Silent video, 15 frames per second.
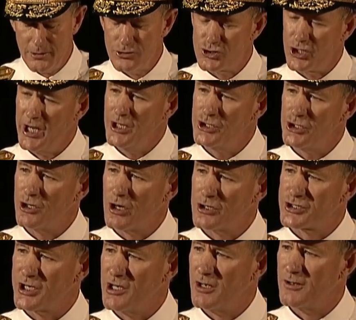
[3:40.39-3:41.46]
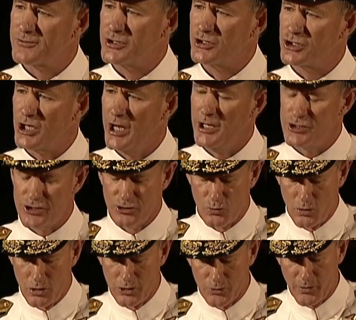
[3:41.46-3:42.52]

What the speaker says: changing ourselves and changing the world